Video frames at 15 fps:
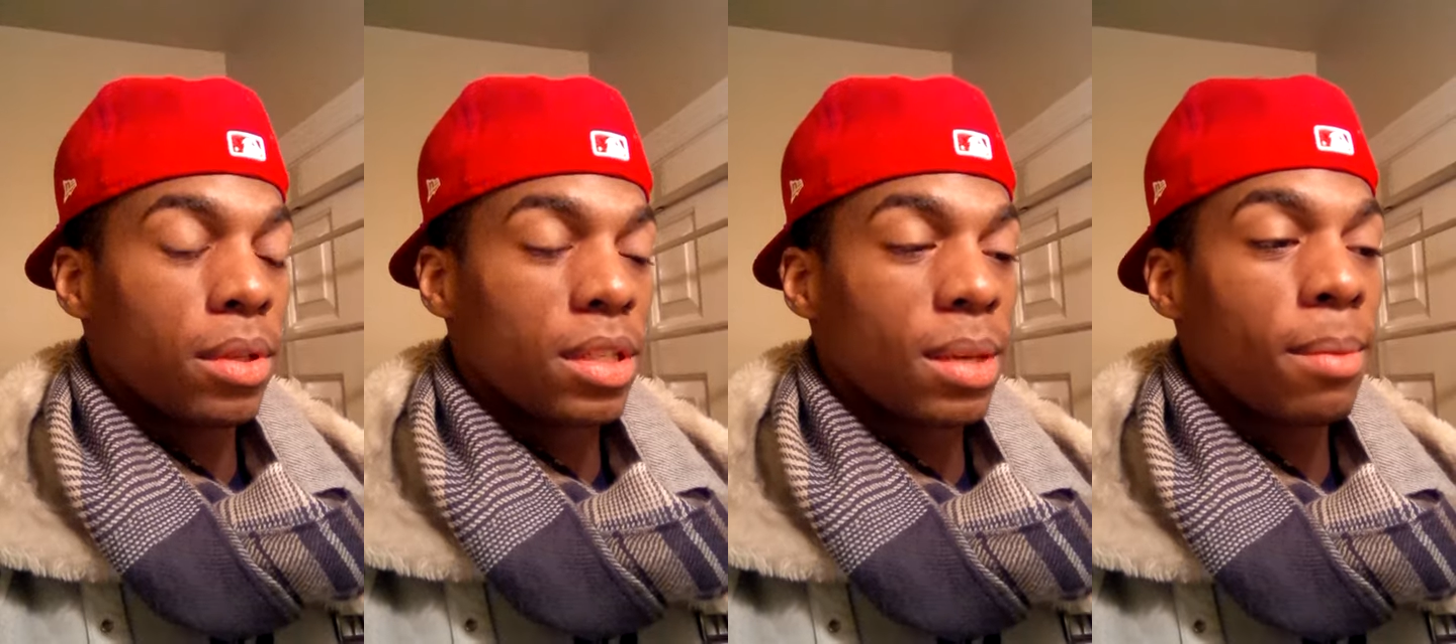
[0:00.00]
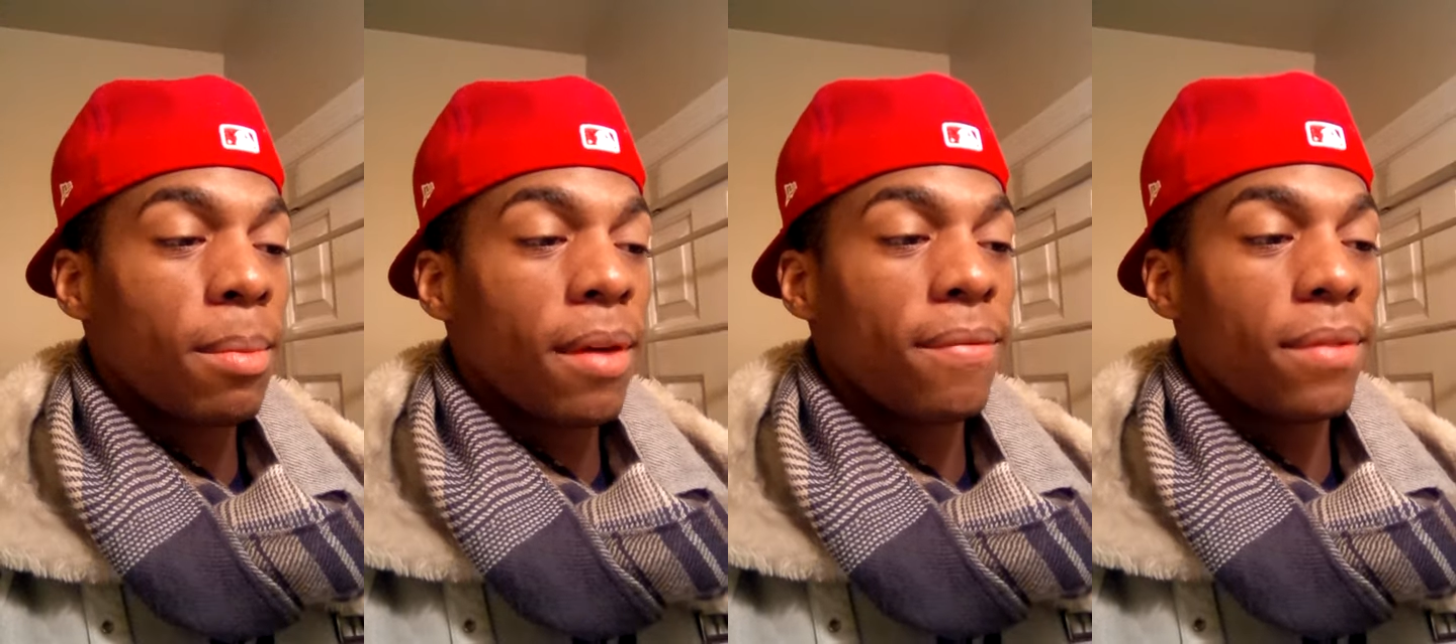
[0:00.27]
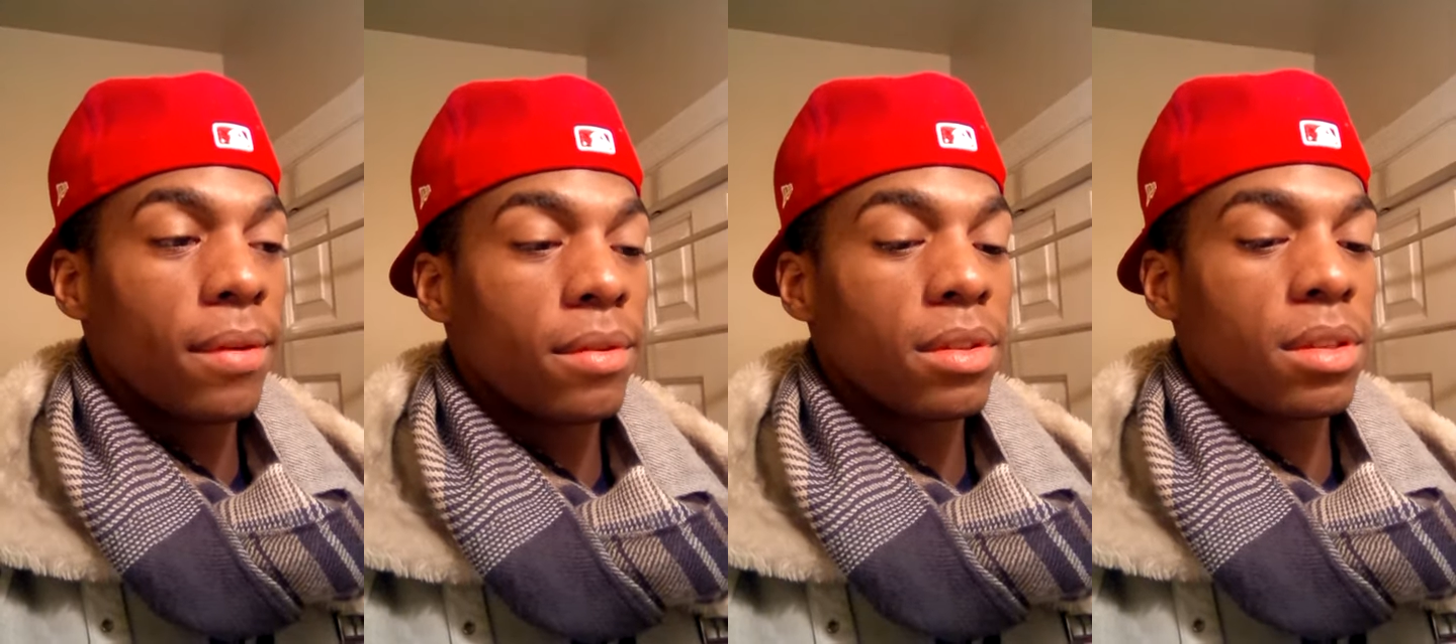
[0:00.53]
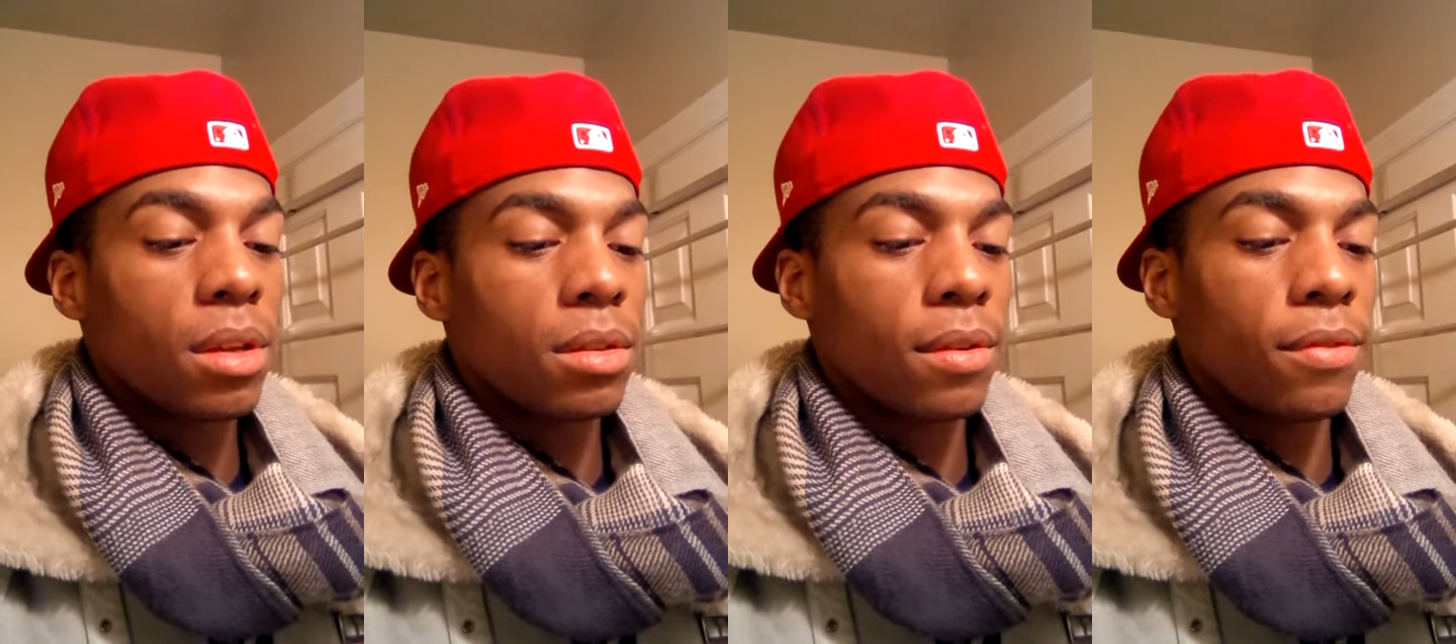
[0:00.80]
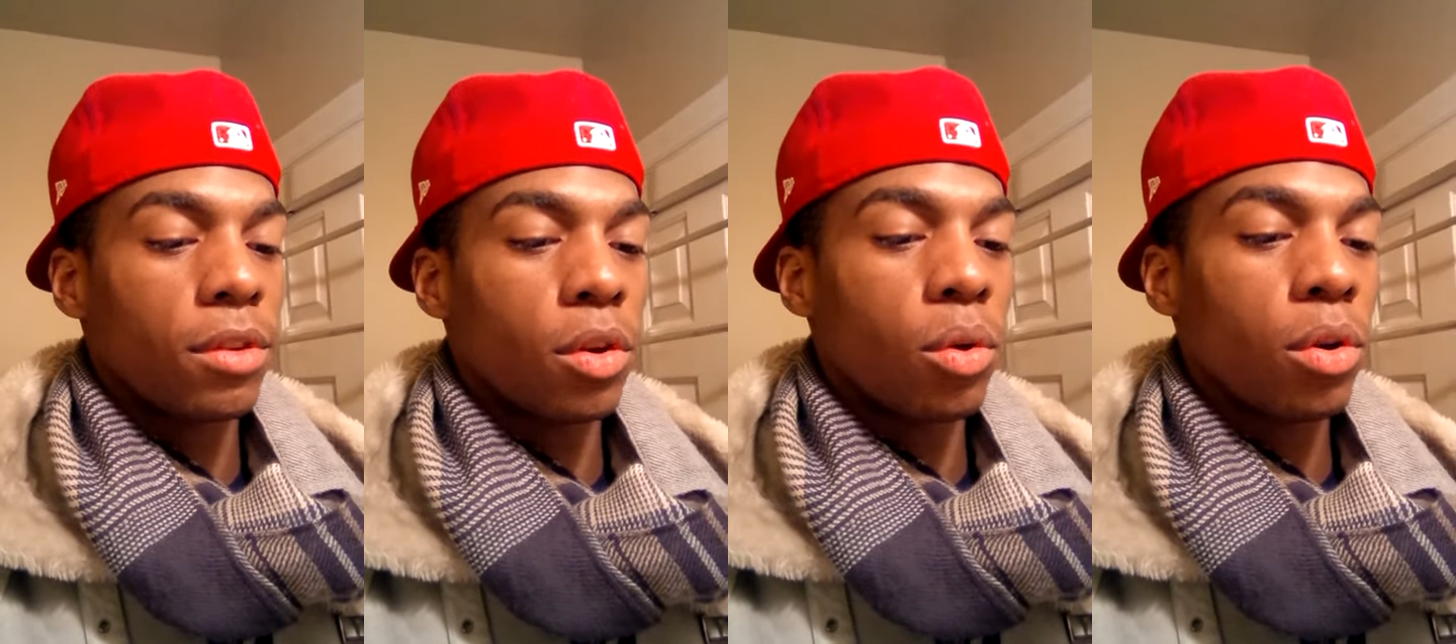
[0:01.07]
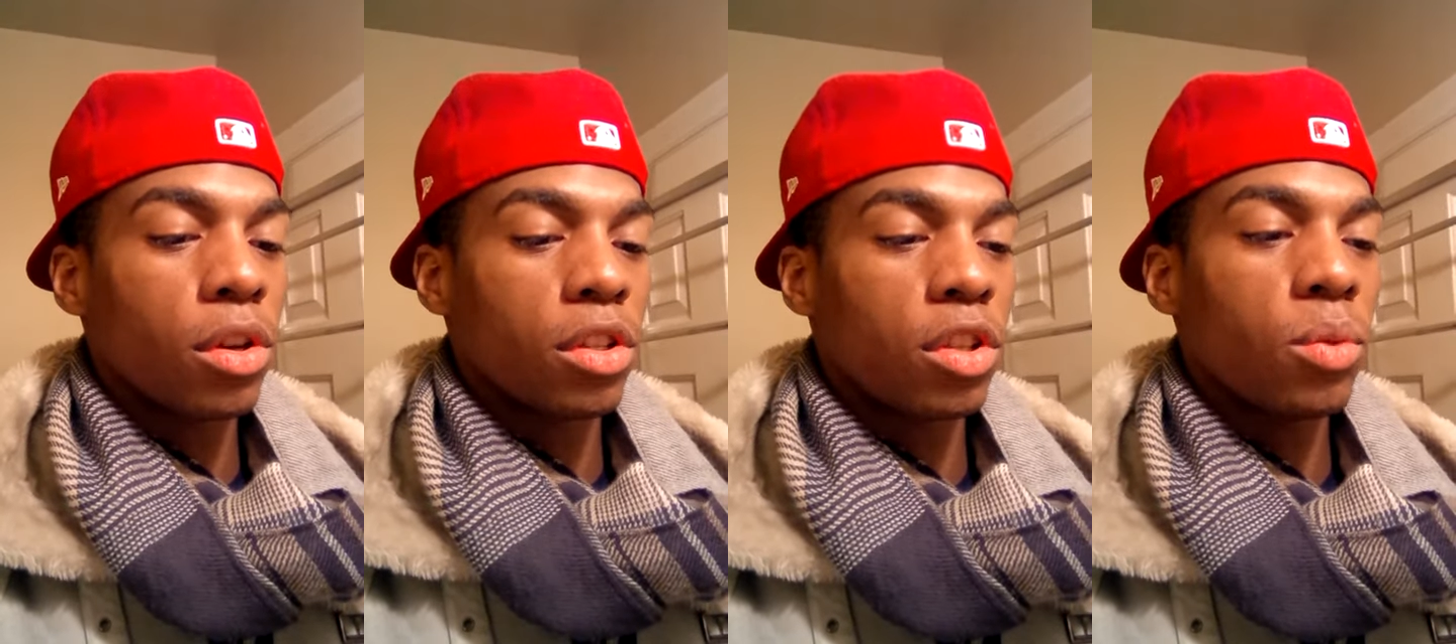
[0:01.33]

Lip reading: some of my favorite songs of yours,